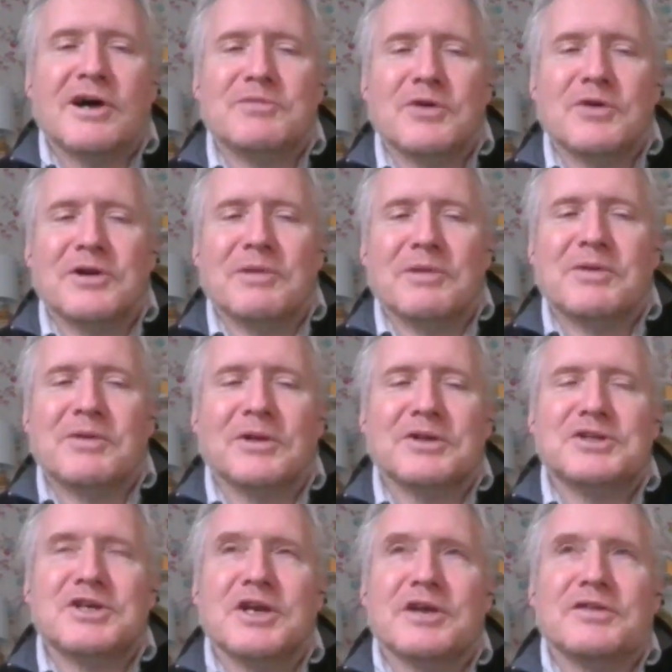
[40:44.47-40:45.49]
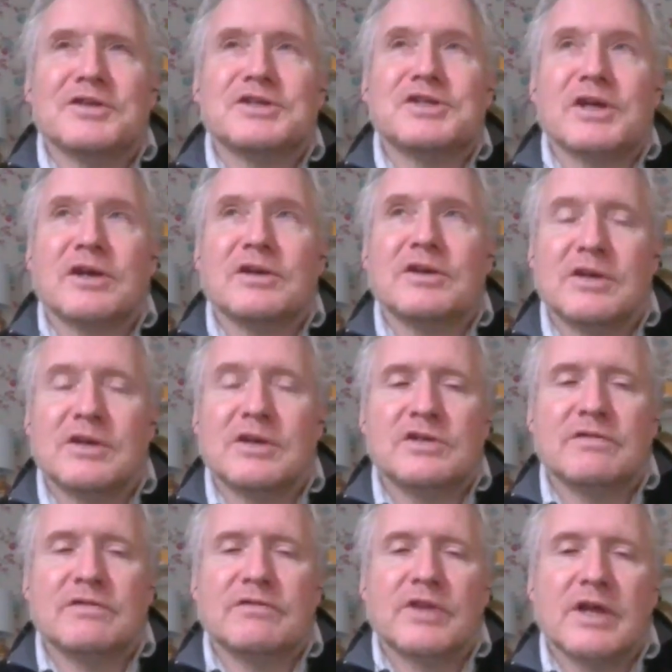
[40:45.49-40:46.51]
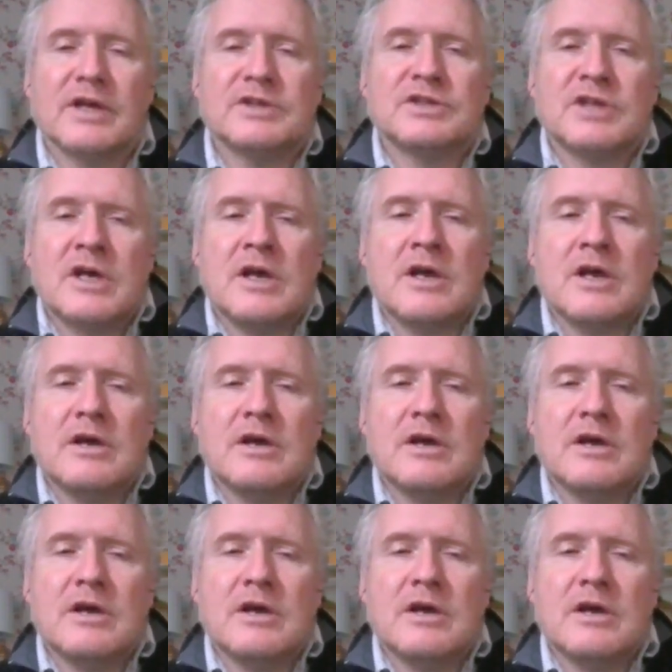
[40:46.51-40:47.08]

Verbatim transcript: I put an apology in the second edition for that.